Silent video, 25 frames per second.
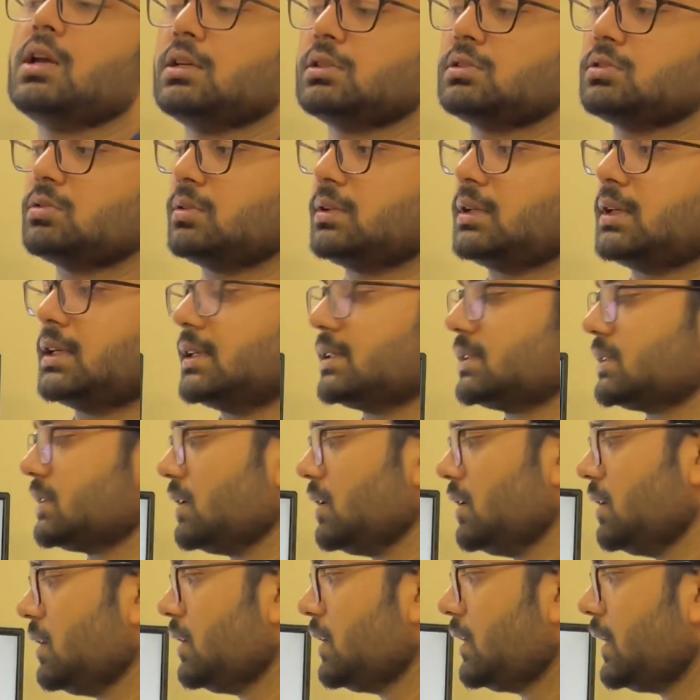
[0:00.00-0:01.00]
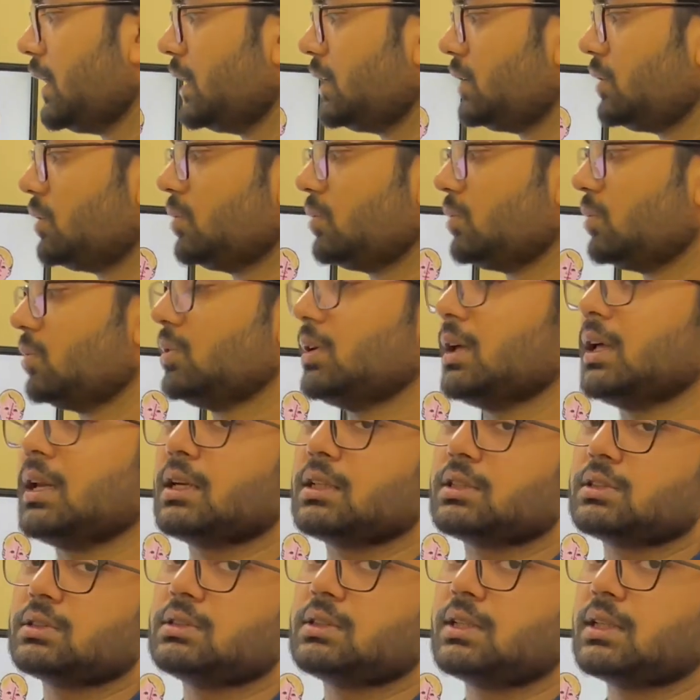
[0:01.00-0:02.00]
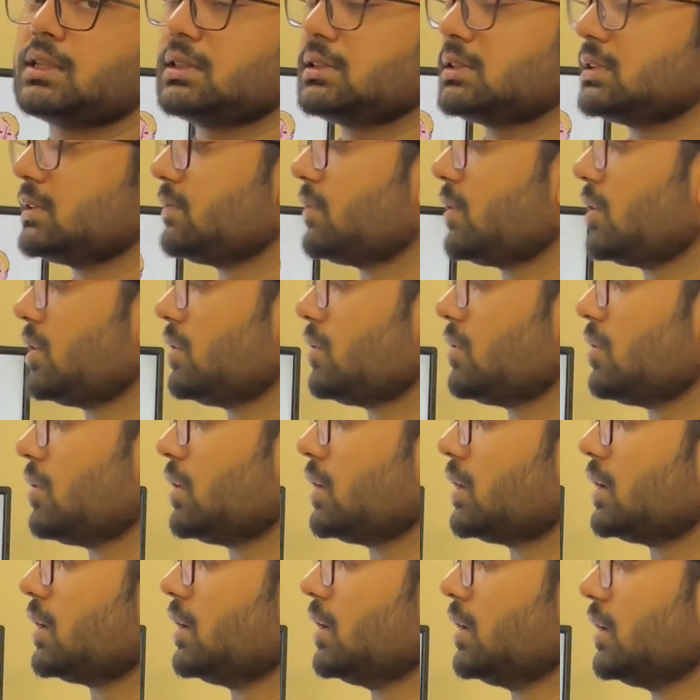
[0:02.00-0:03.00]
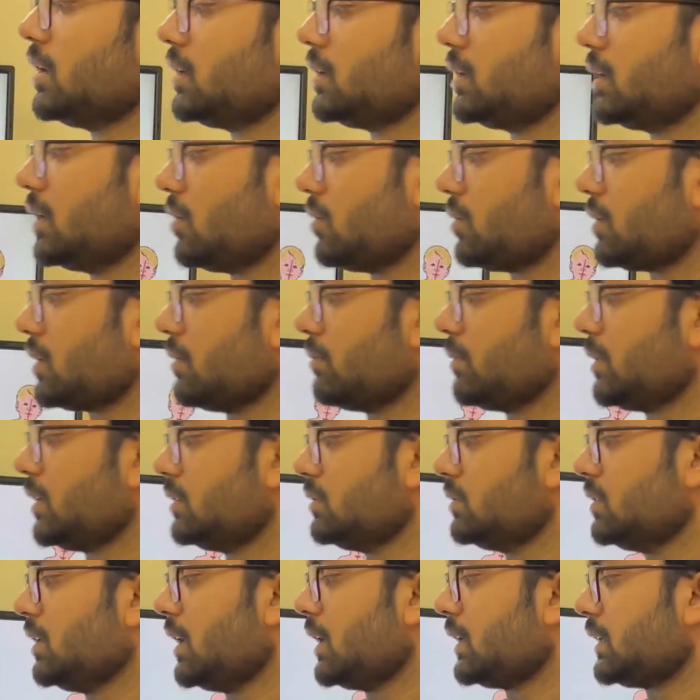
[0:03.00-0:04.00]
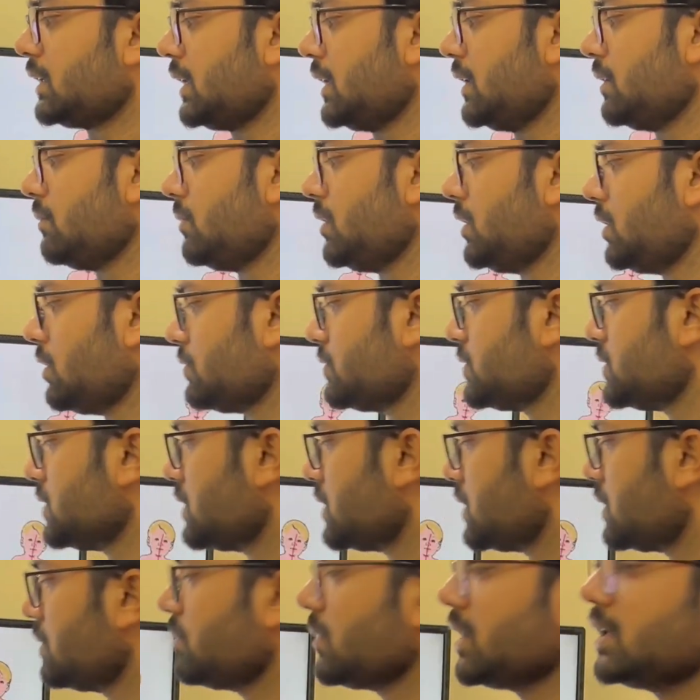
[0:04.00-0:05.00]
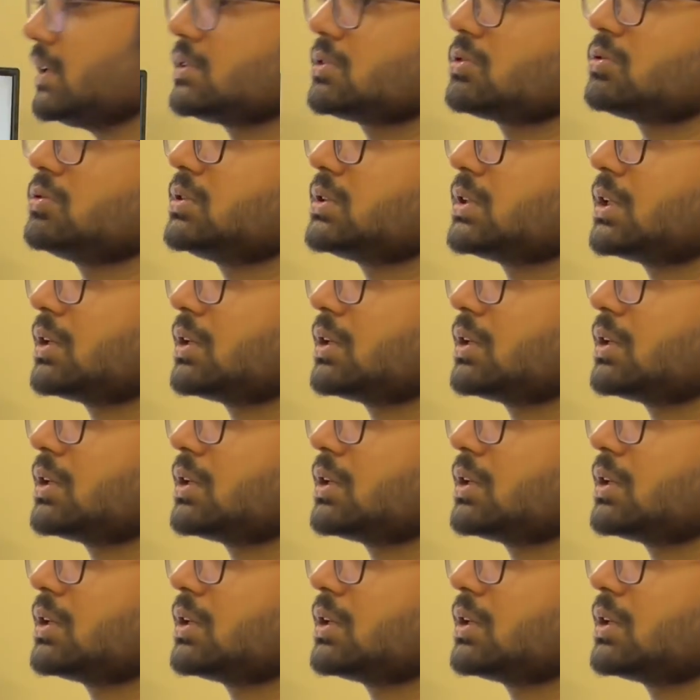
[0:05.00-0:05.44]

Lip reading: So it is a head to toe direction, that is cephalocaudal. Now coming to the attainment of certain milestones